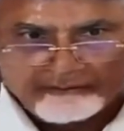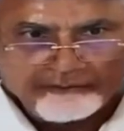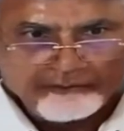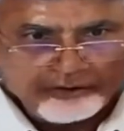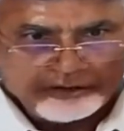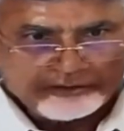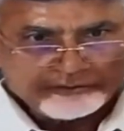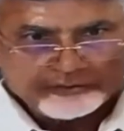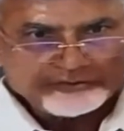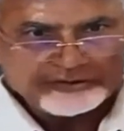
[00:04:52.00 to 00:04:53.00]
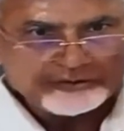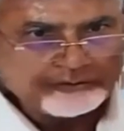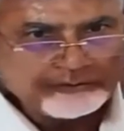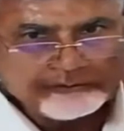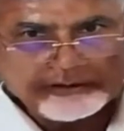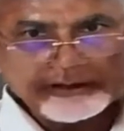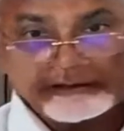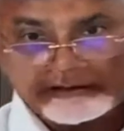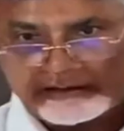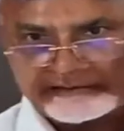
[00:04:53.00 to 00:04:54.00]
world is used to
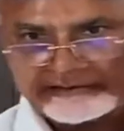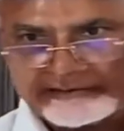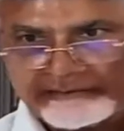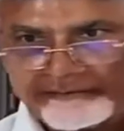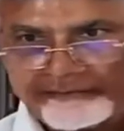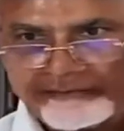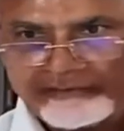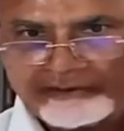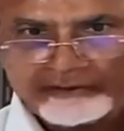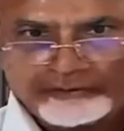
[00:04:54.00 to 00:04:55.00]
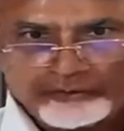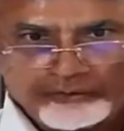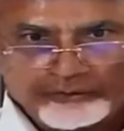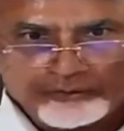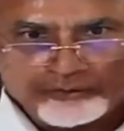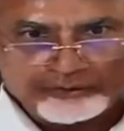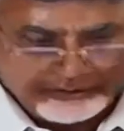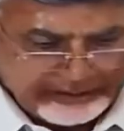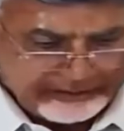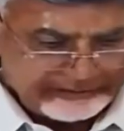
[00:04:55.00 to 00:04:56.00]
heckle Hindu growth
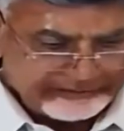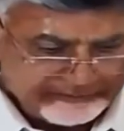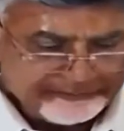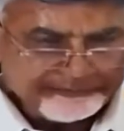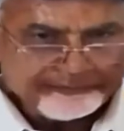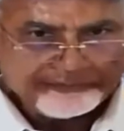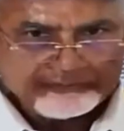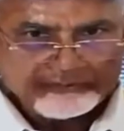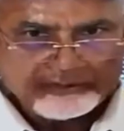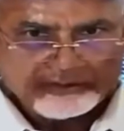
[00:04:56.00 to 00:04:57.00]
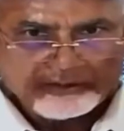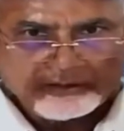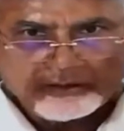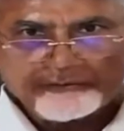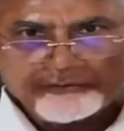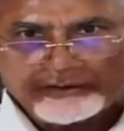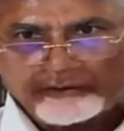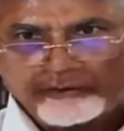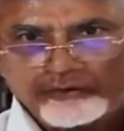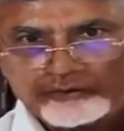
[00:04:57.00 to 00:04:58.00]
rate. If you
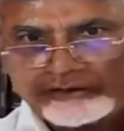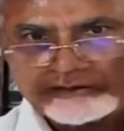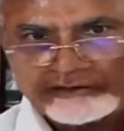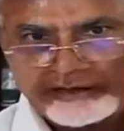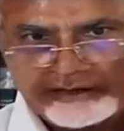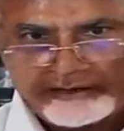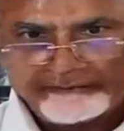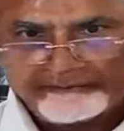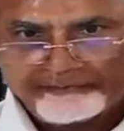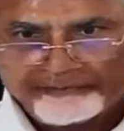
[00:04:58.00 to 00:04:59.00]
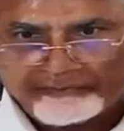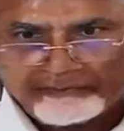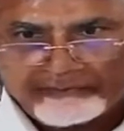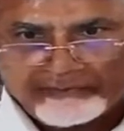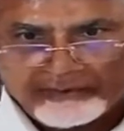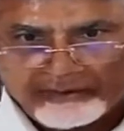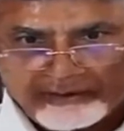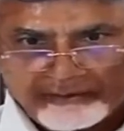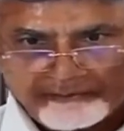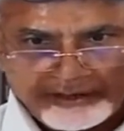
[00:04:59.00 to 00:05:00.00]
can go to history,
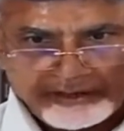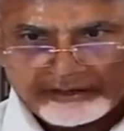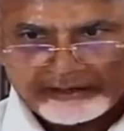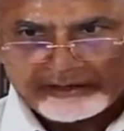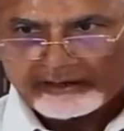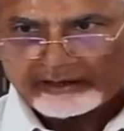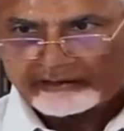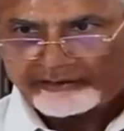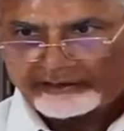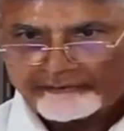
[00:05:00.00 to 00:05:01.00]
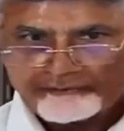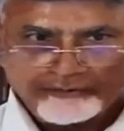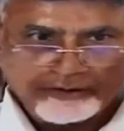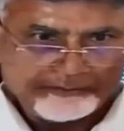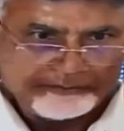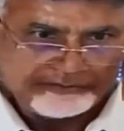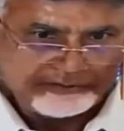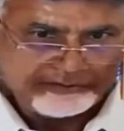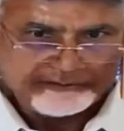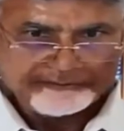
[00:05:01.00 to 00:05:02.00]
pre-economic reforms,
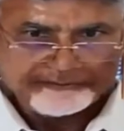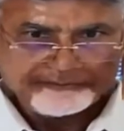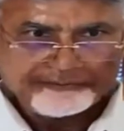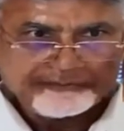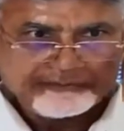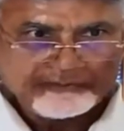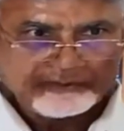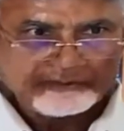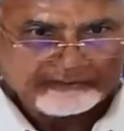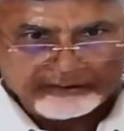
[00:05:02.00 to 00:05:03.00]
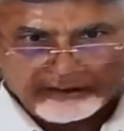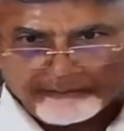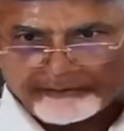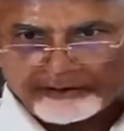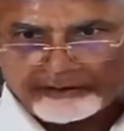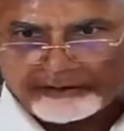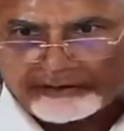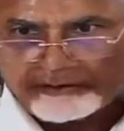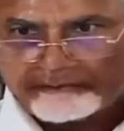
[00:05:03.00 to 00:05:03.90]
single party,